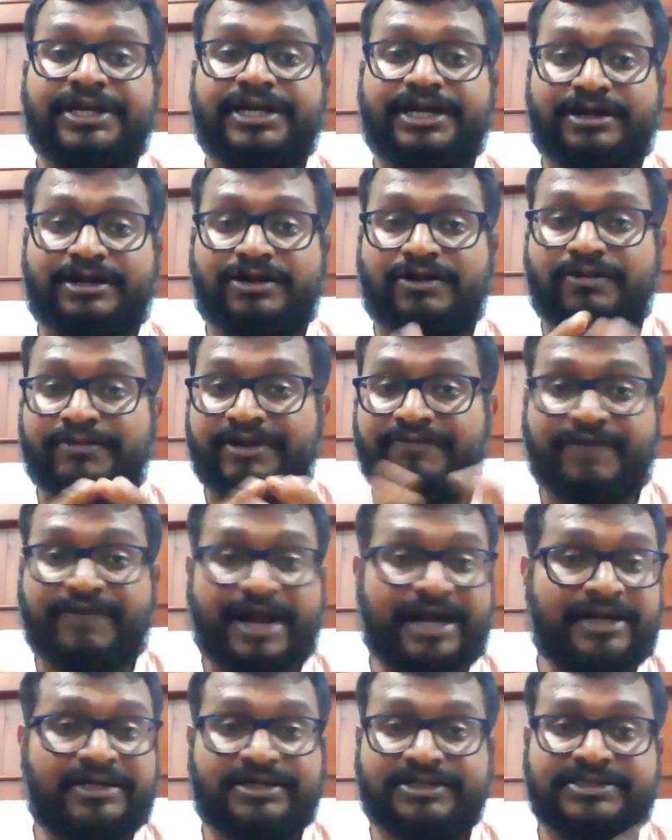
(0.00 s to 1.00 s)
economic
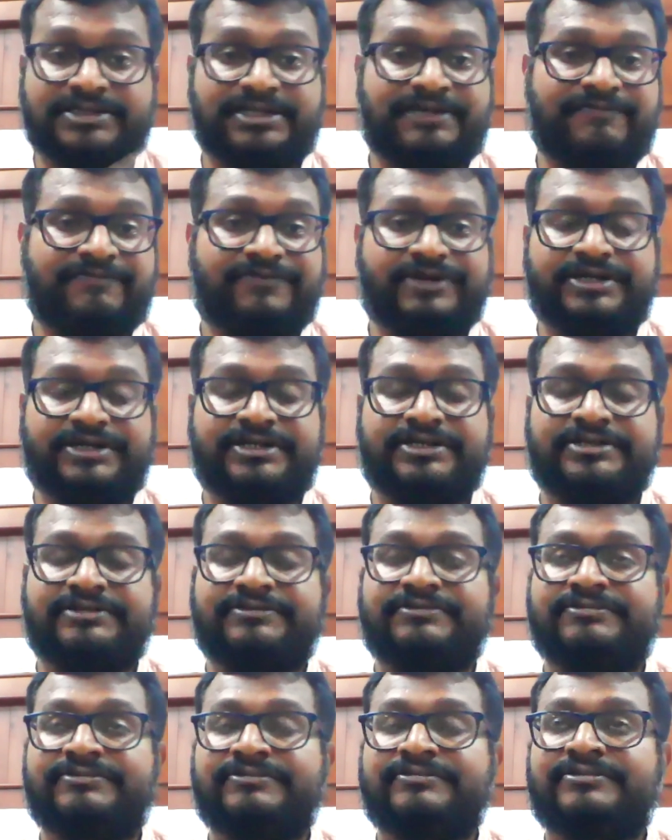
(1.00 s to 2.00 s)
factors are different.
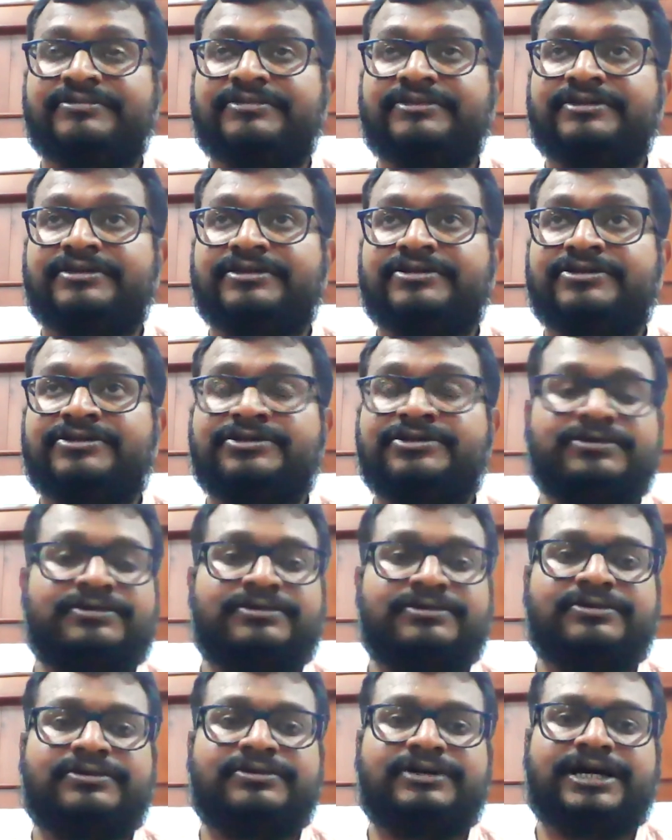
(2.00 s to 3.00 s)

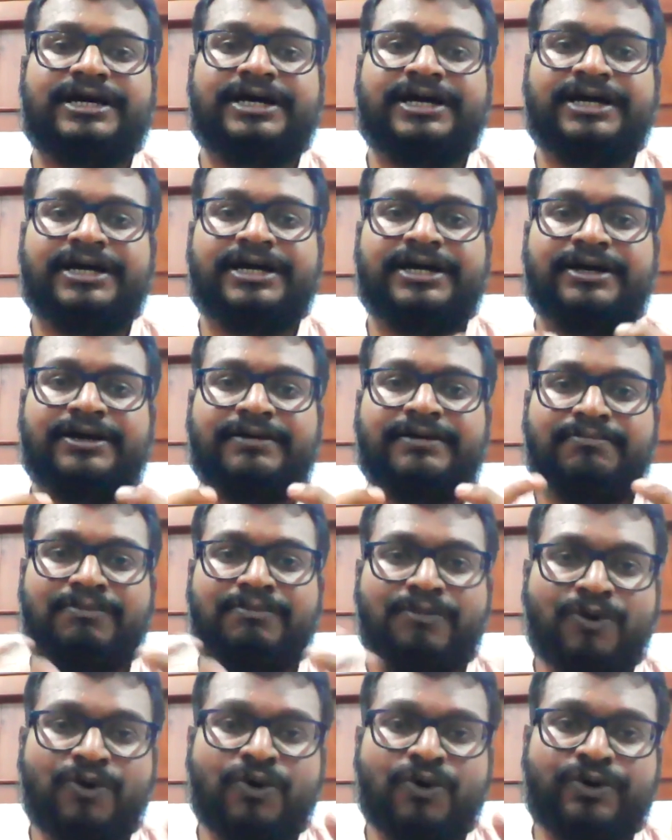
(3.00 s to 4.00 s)
So
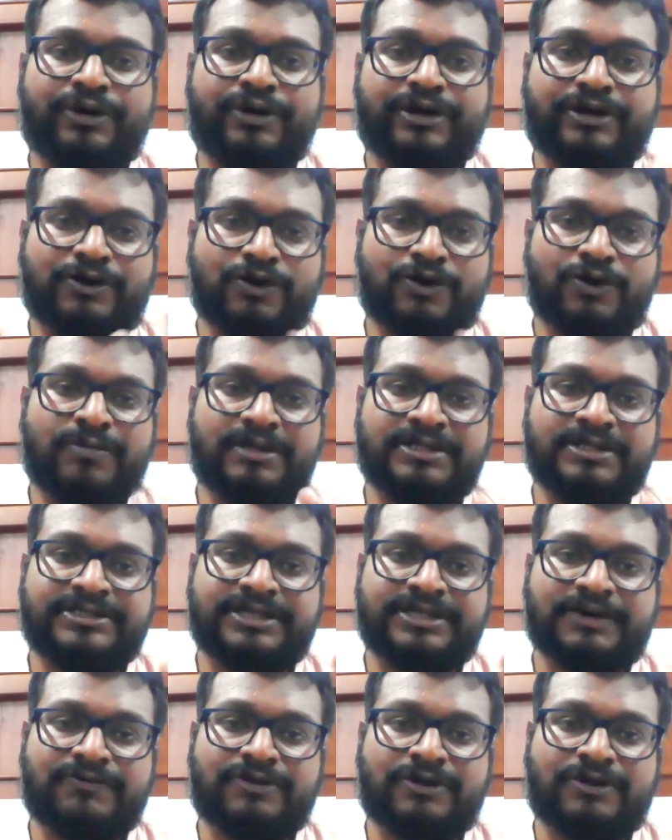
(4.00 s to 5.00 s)
more global
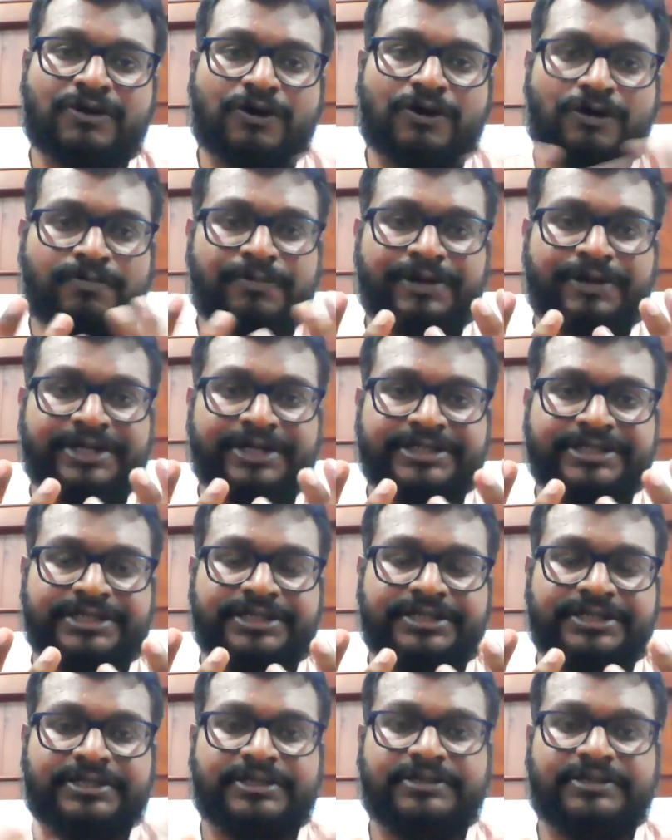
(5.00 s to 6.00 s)
south
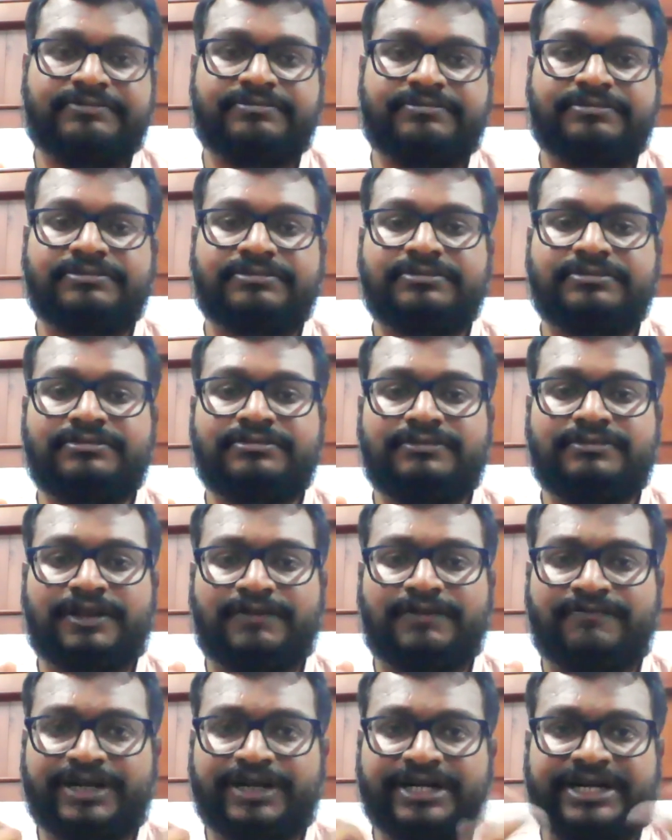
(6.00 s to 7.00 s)
corporation
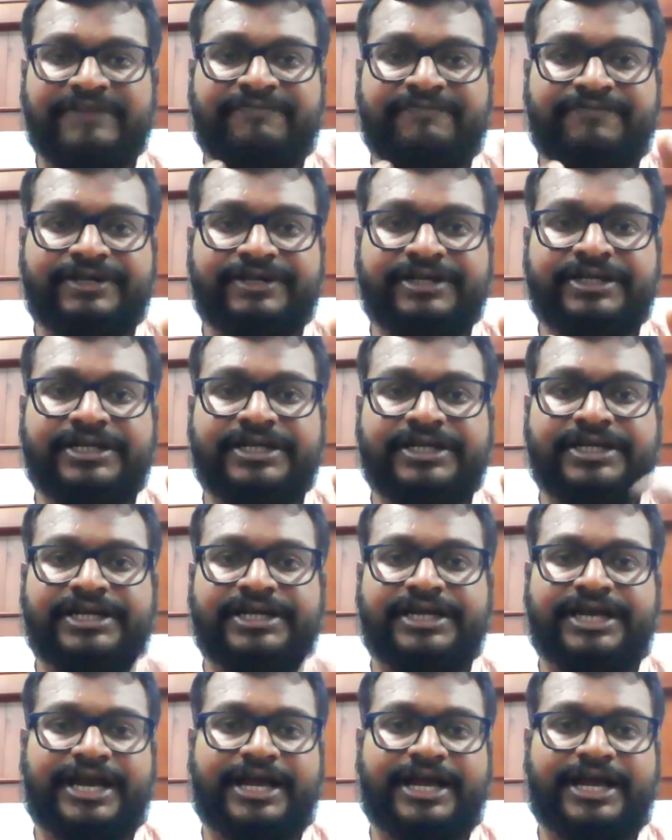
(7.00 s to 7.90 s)
will definitely